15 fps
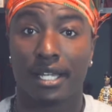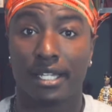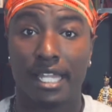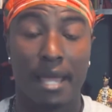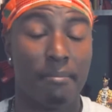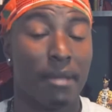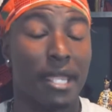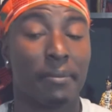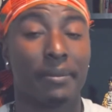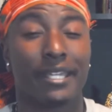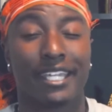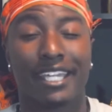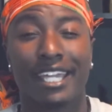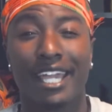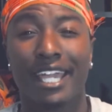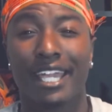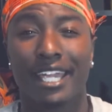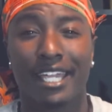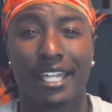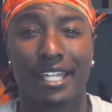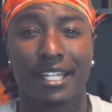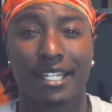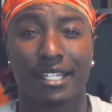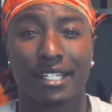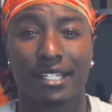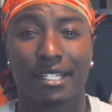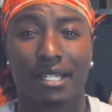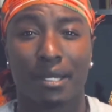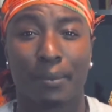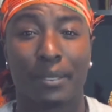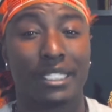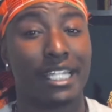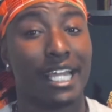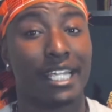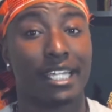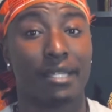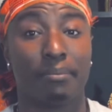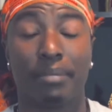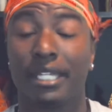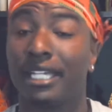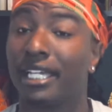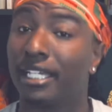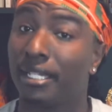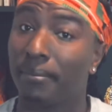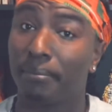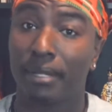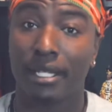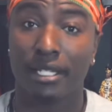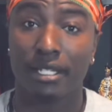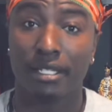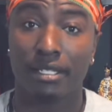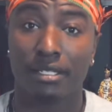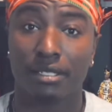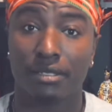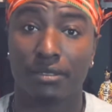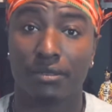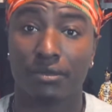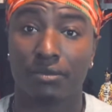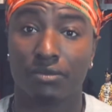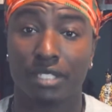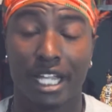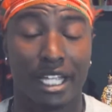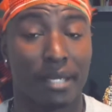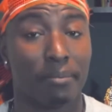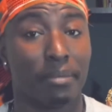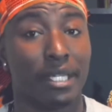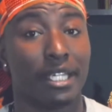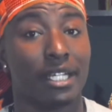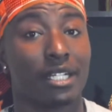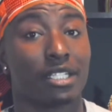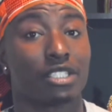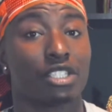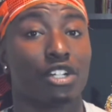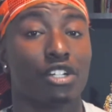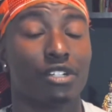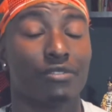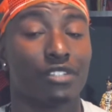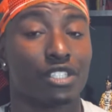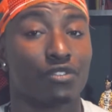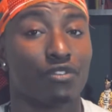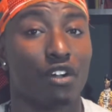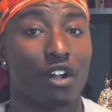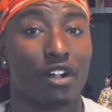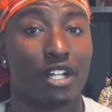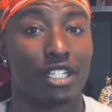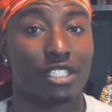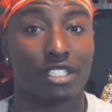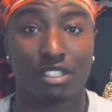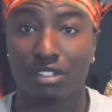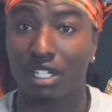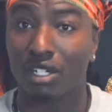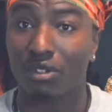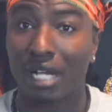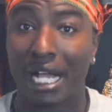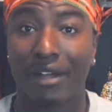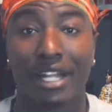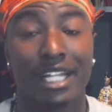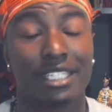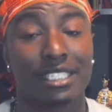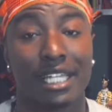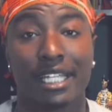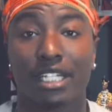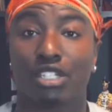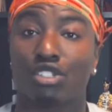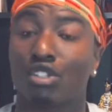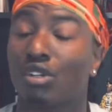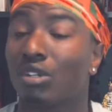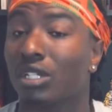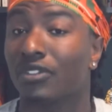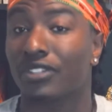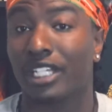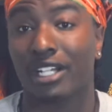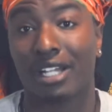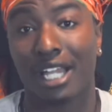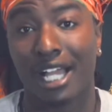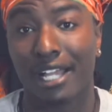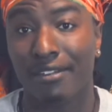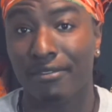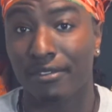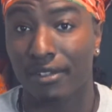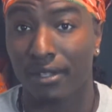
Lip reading: that may be gay, but that can be independent, that can be assertive as far as, how they take control of their life.